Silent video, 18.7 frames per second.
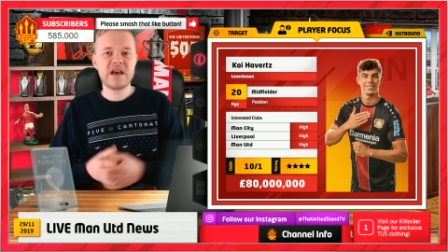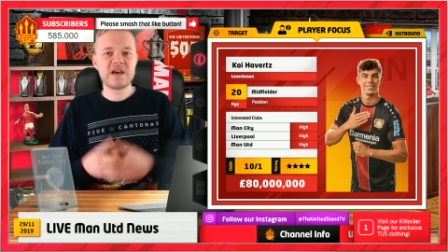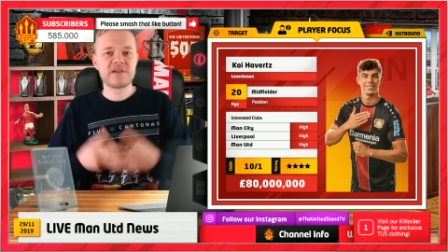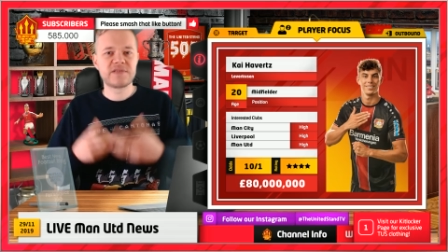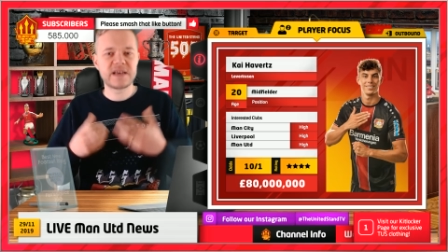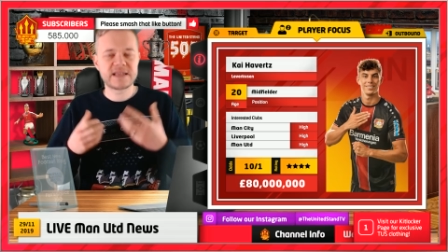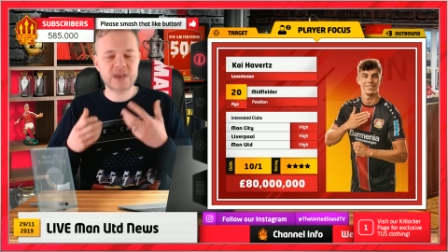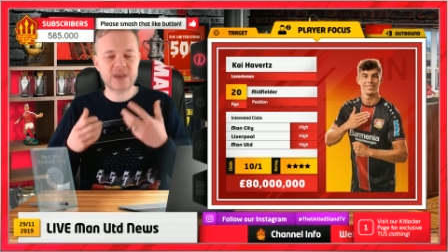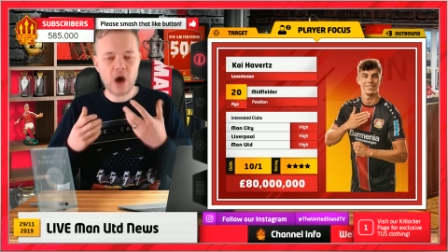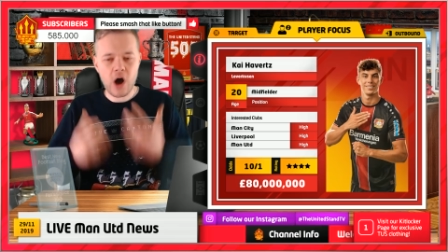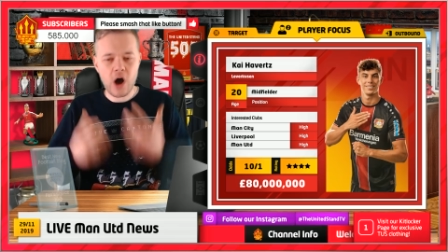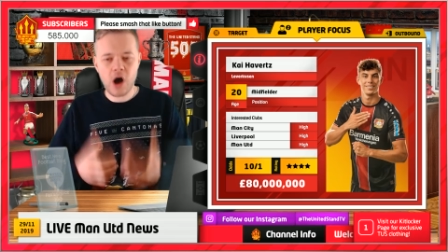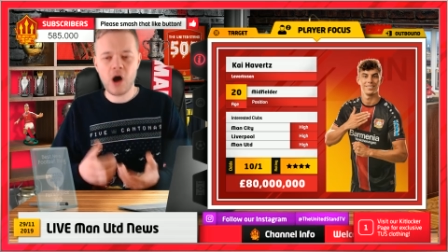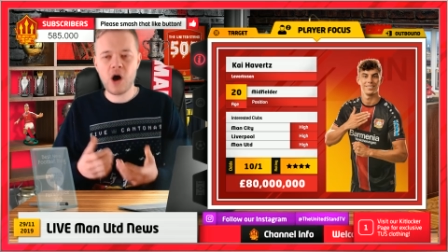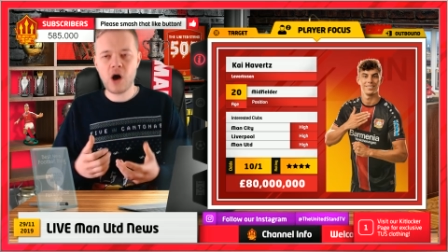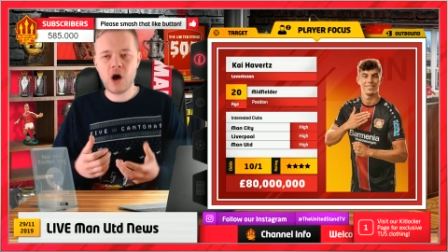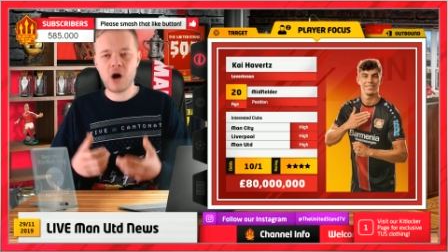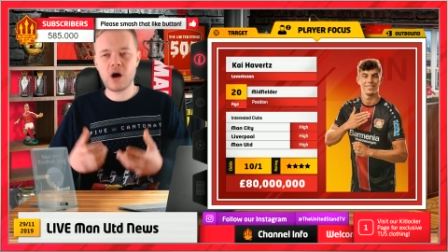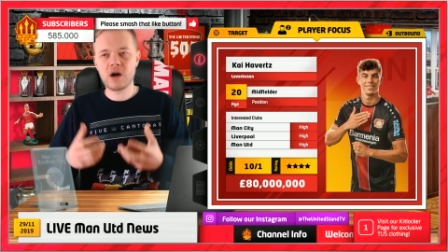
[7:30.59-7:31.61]
that
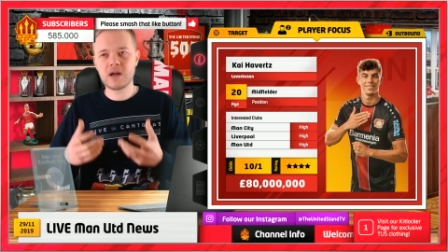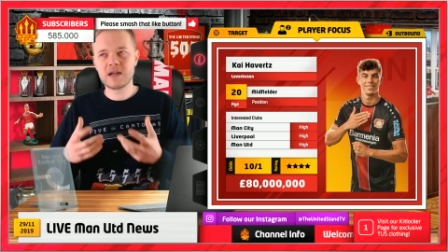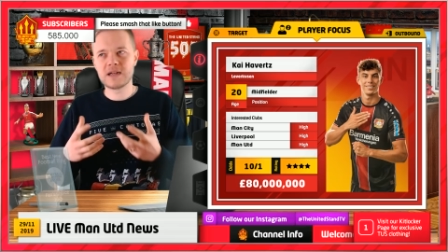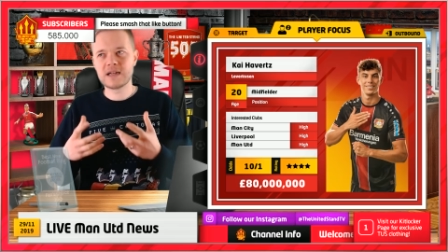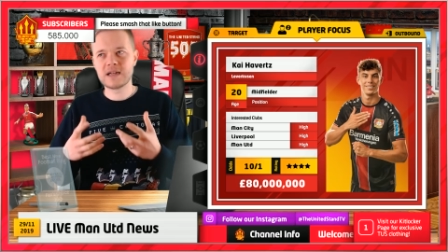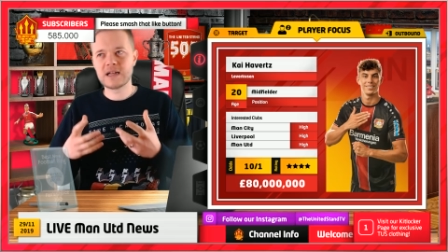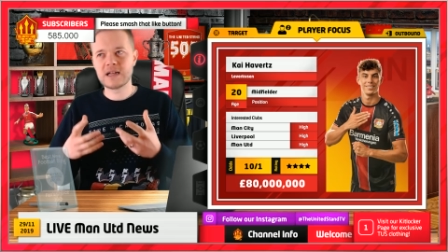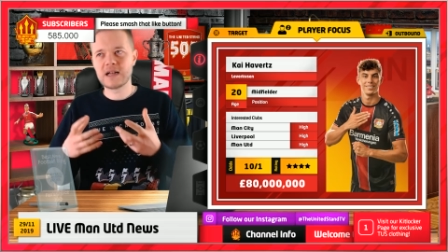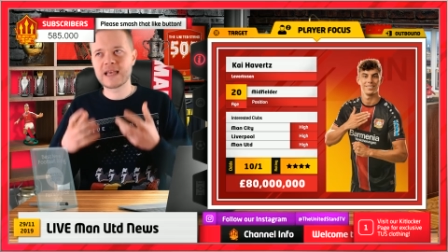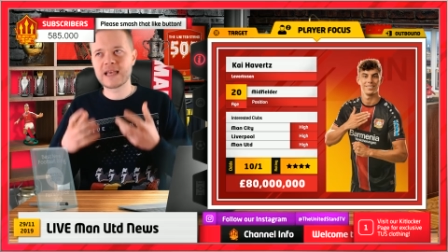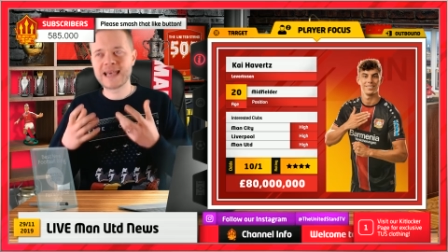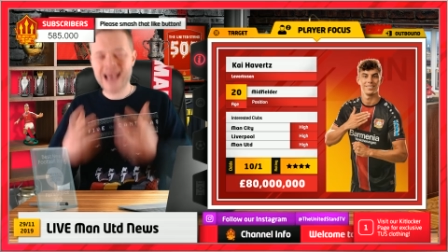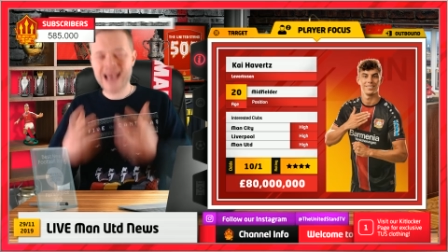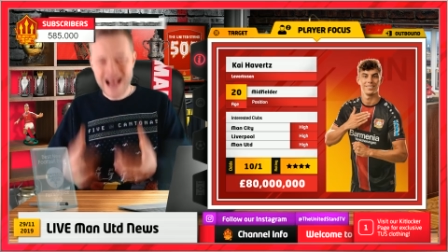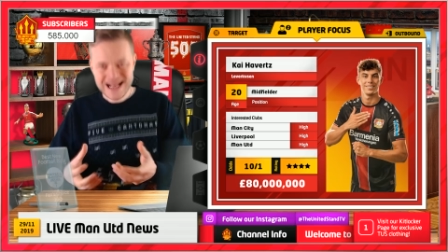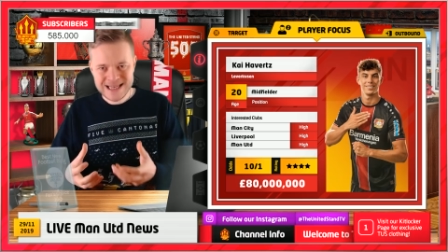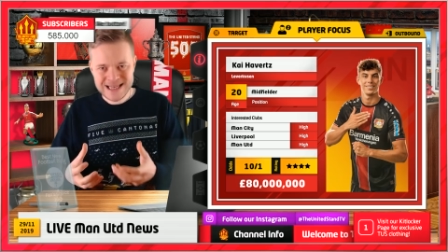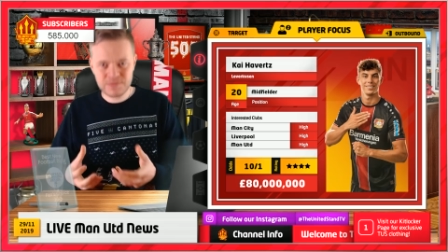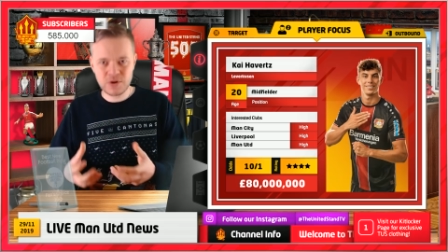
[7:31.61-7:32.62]
are
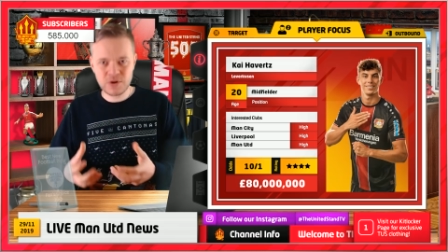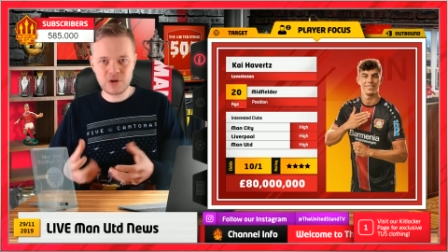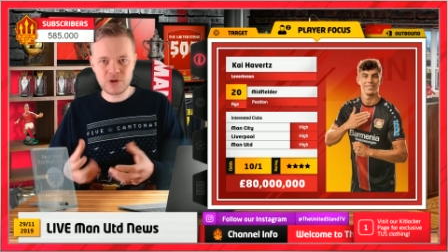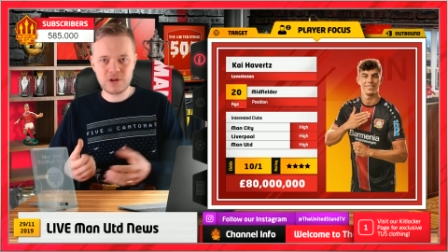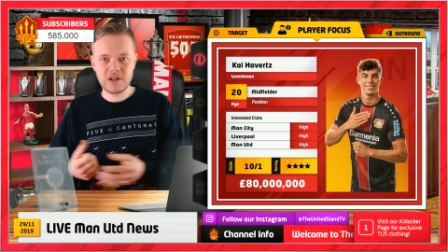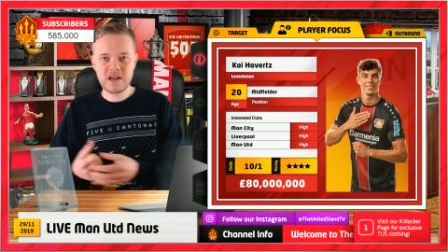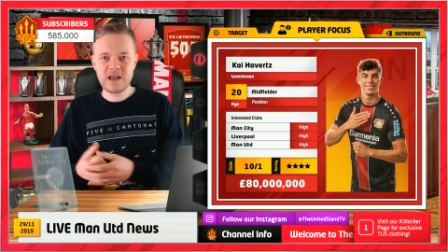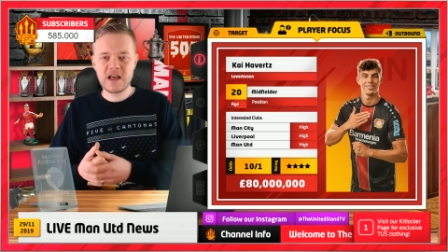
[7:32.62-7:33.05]
gettable,